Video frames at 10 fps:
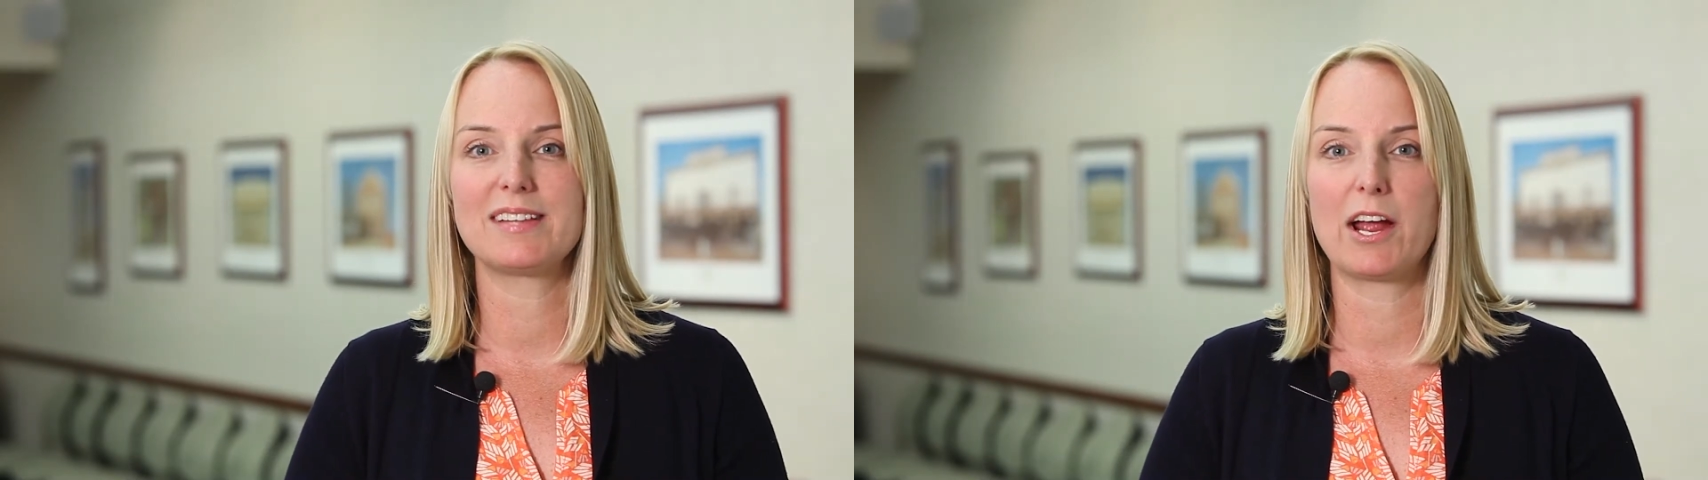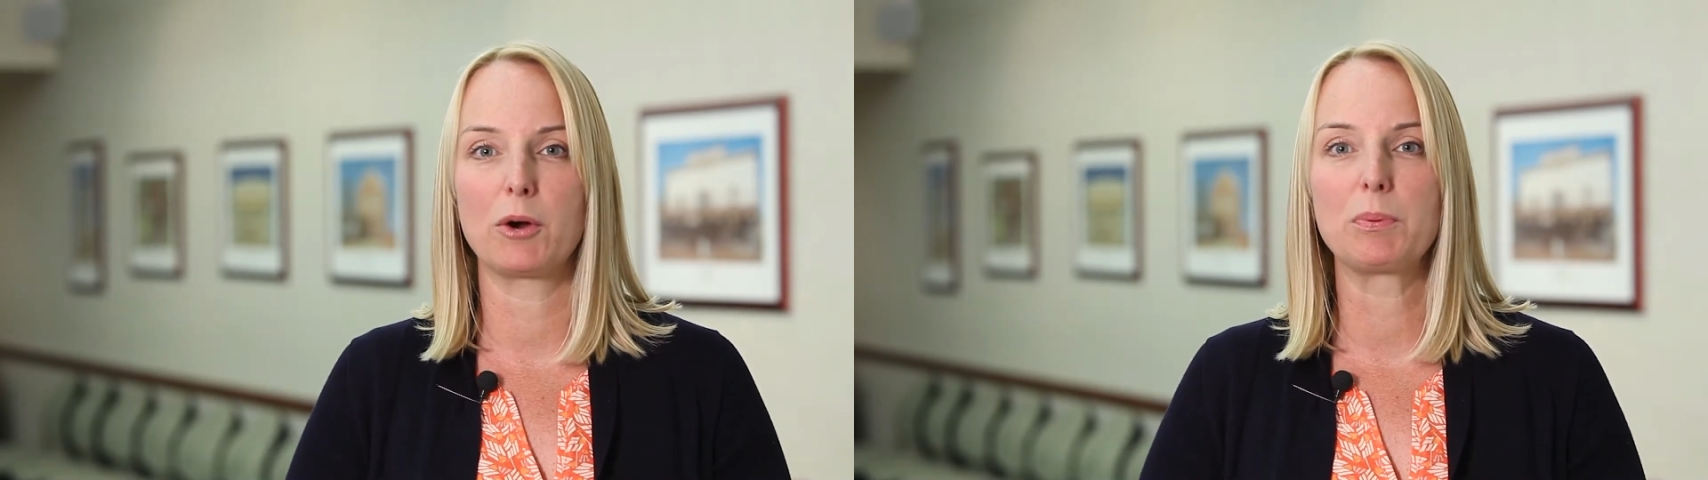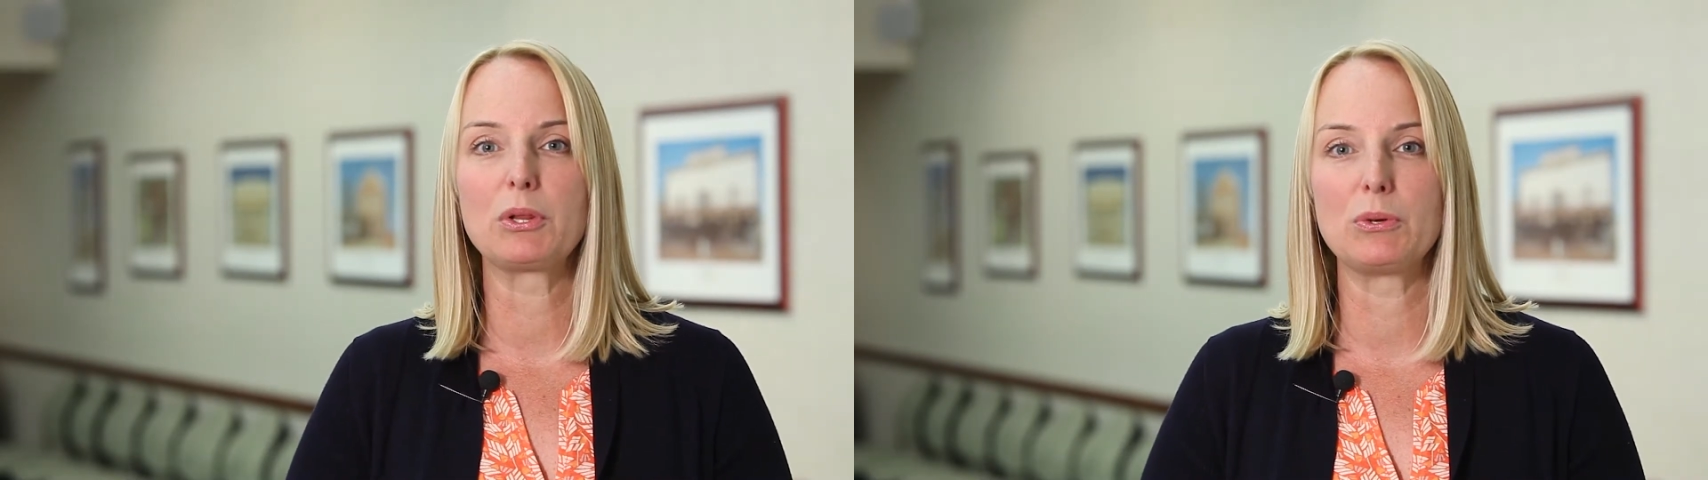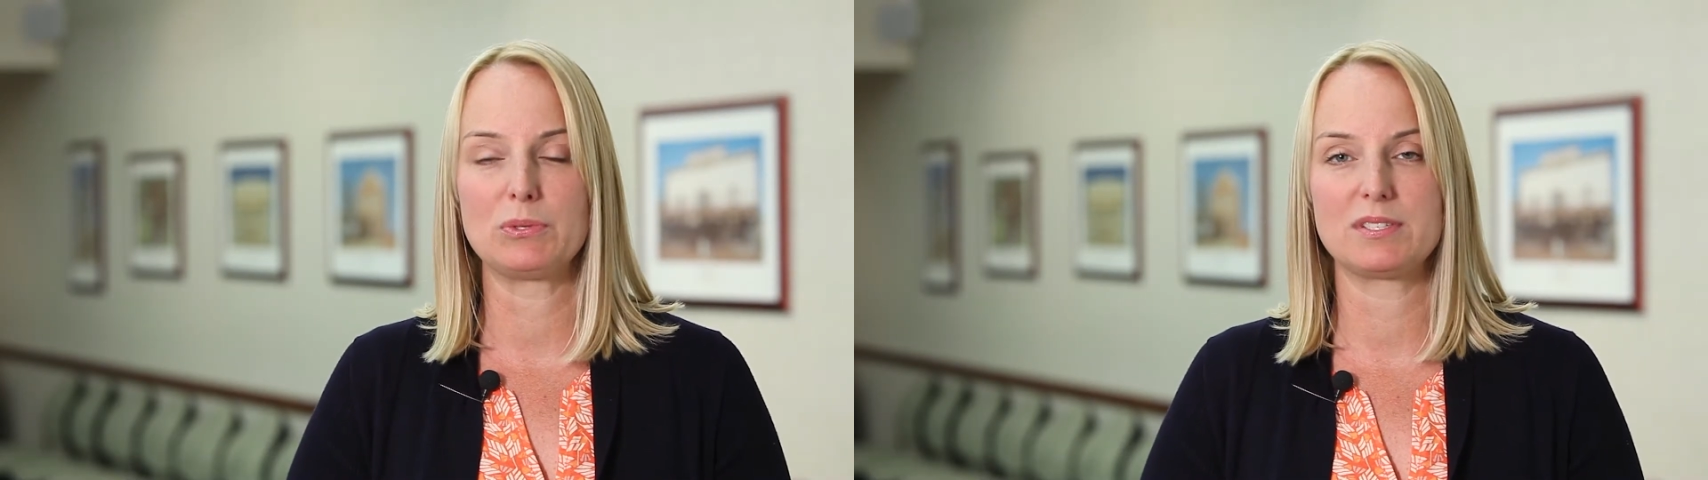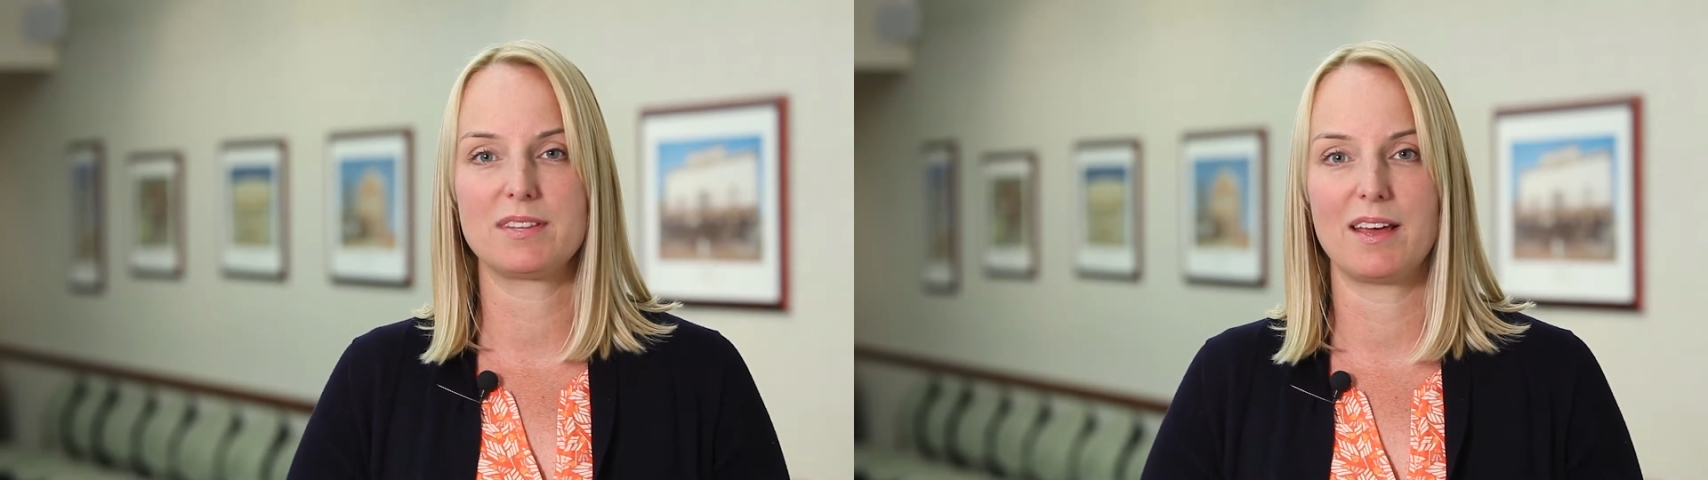air
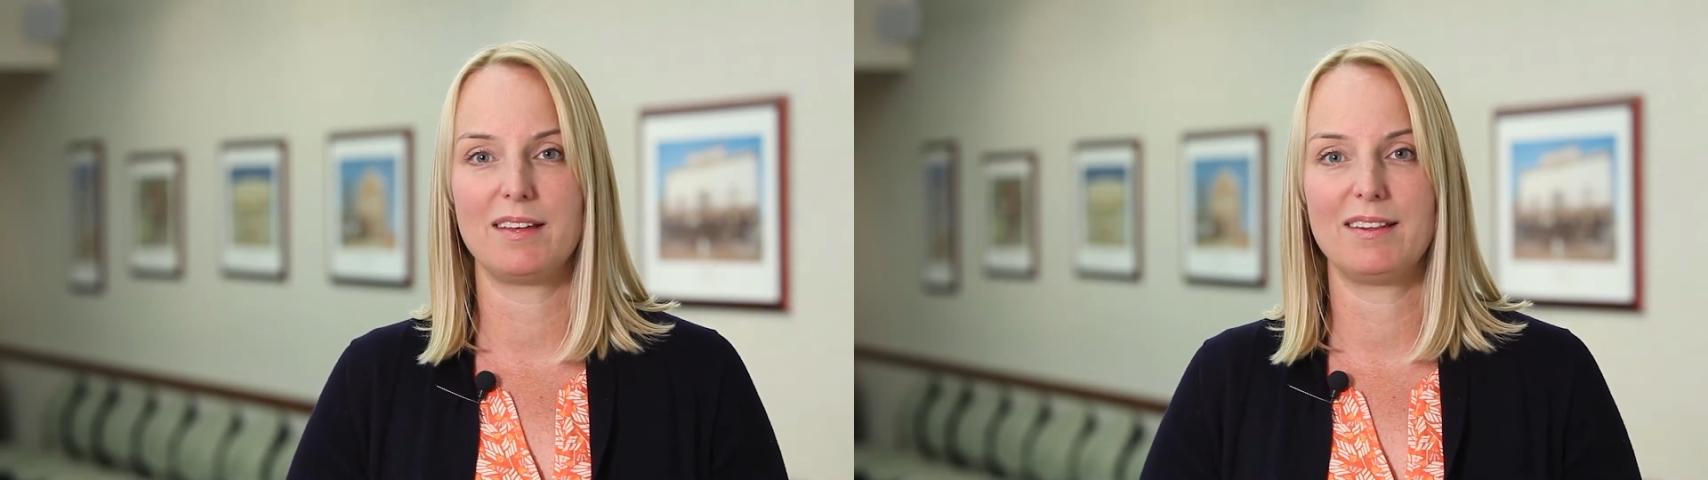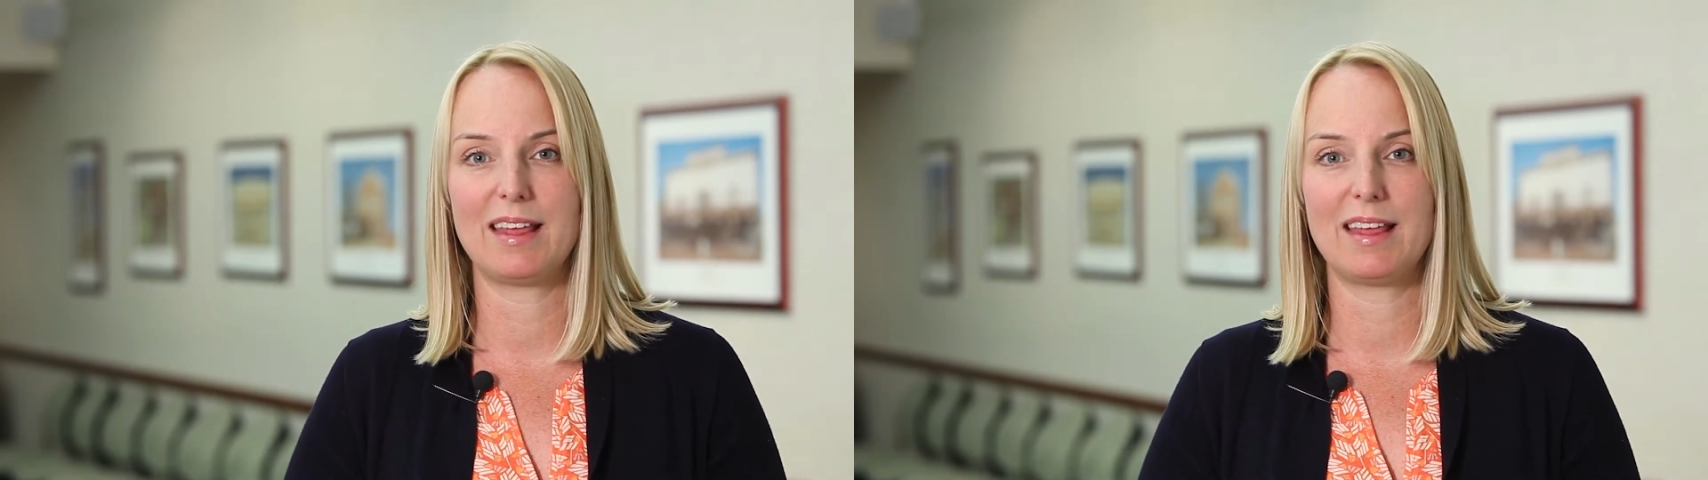pollutants that,